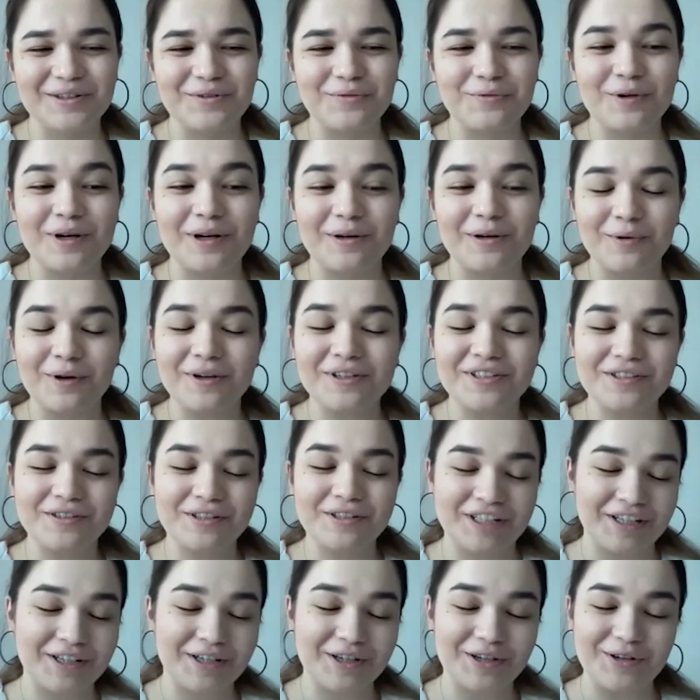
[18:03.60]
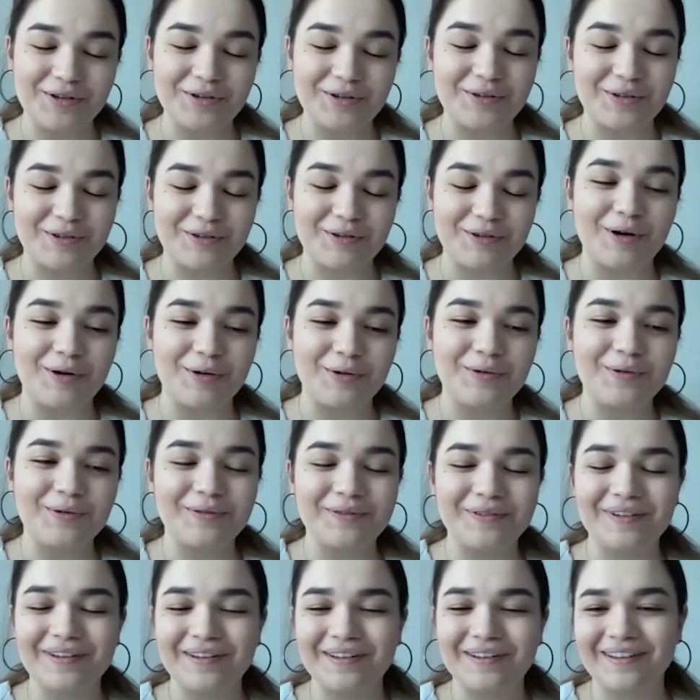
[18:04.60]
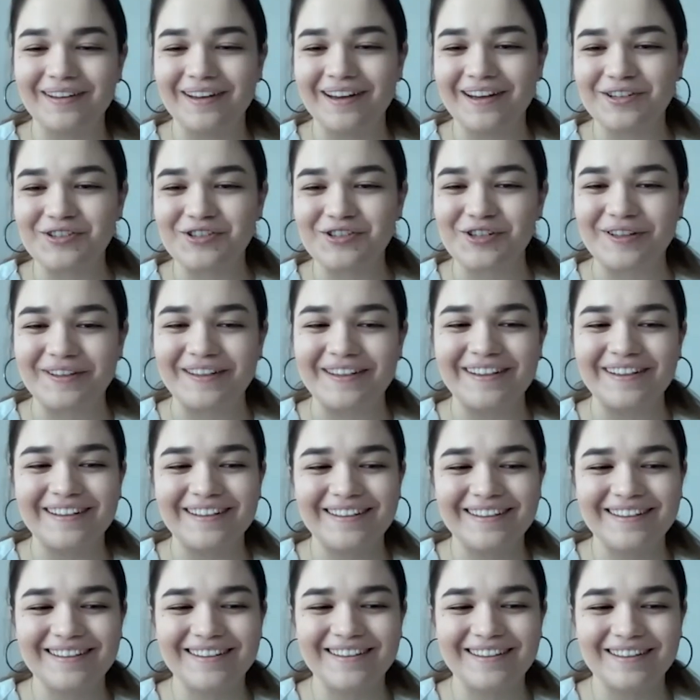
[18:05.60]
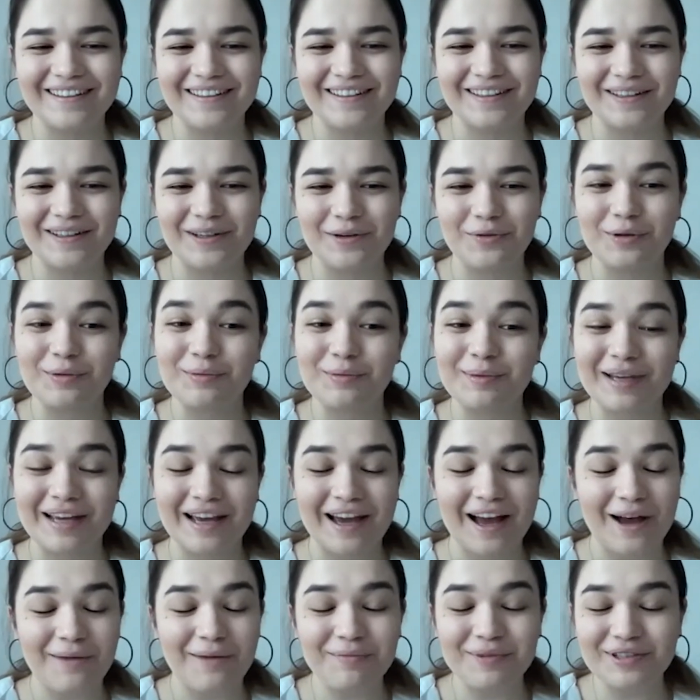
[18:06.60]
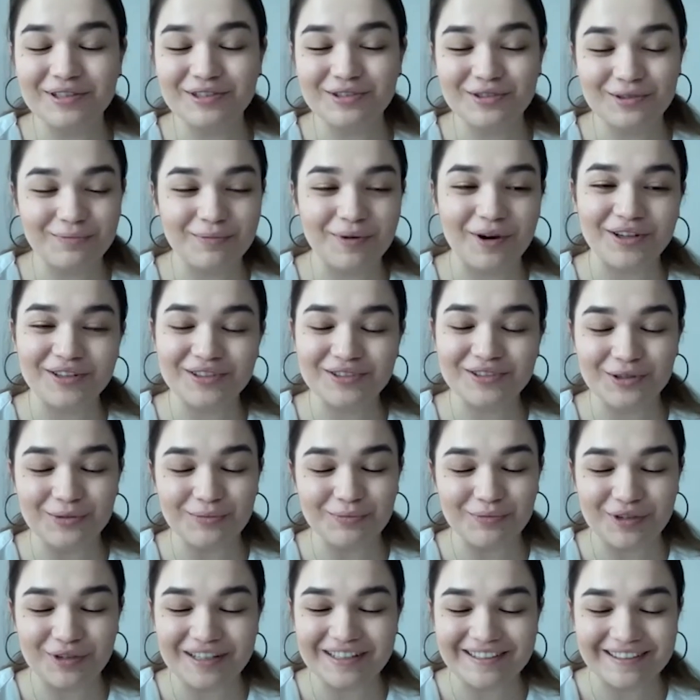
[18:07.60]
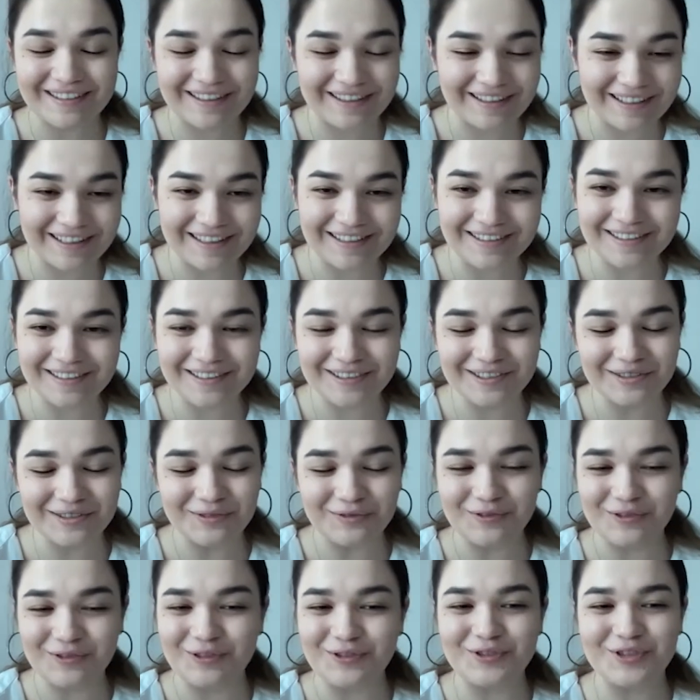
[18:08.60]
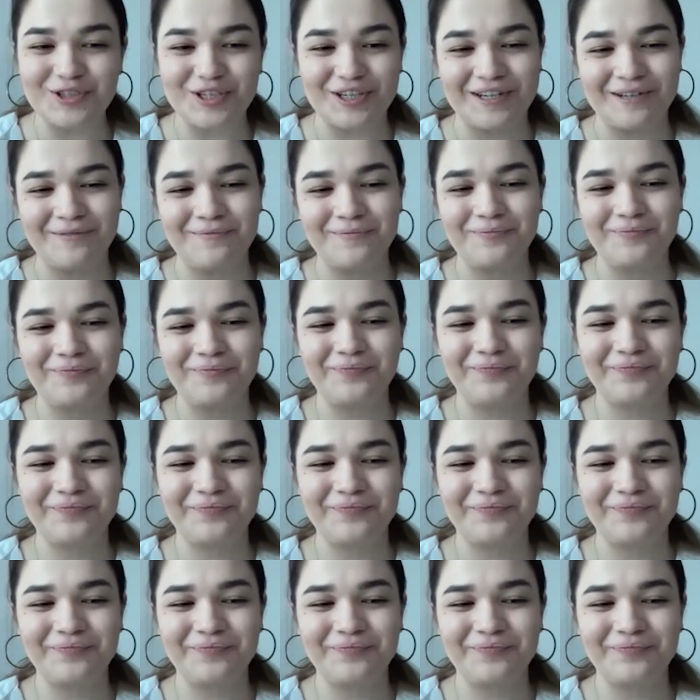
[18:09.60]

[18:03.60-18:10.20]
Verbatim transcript: so we're watching you grow, actually. And we'll be happy to post your press releases in future.